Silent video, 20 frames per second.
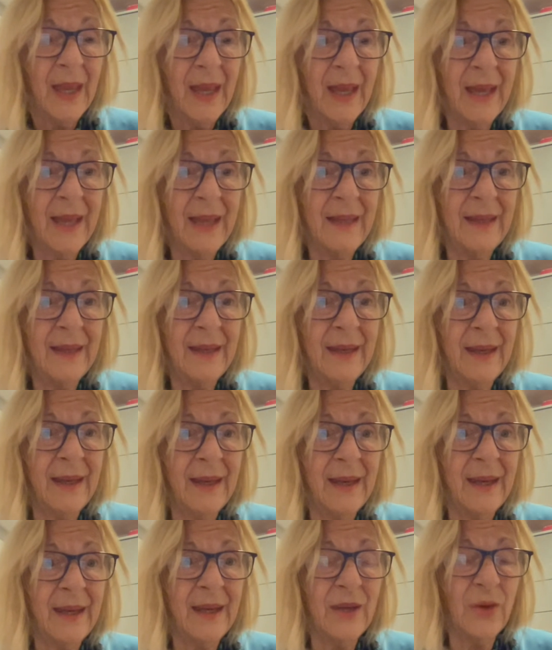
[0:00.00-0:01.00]
and,
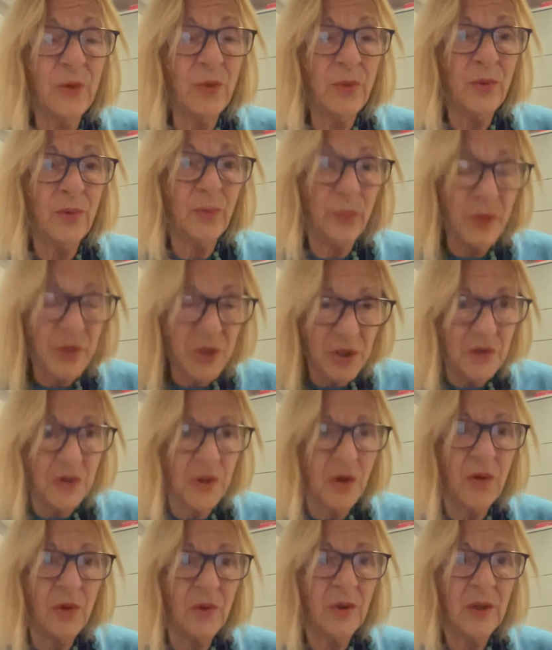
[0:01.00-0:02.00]
we should
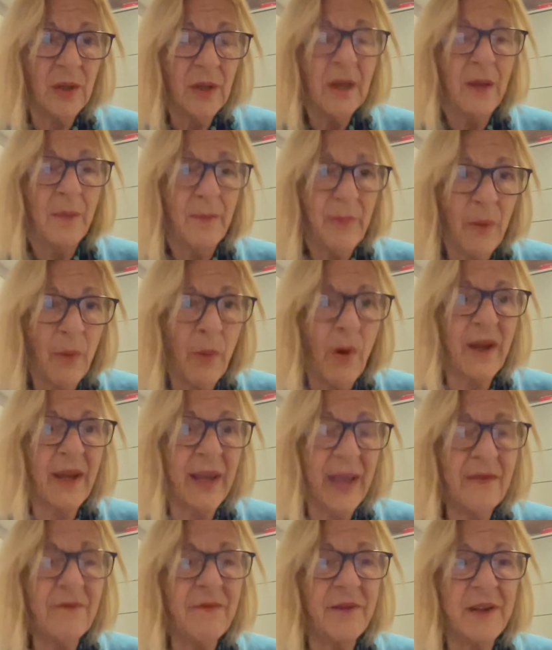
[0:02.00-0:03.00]
all be
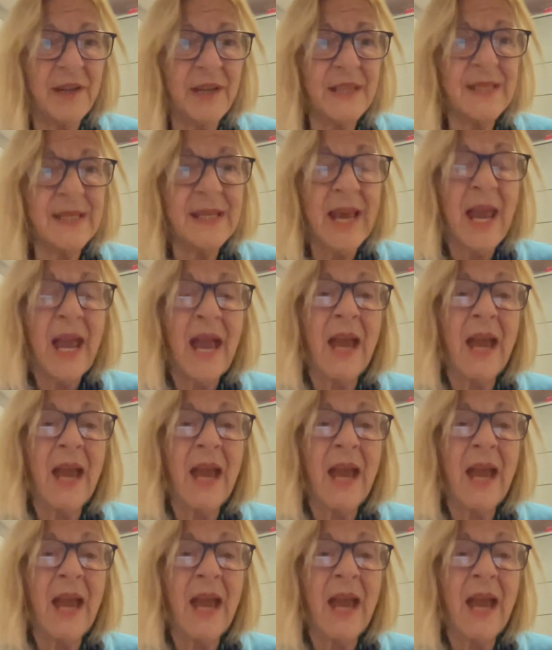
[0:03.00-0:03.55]
working for this.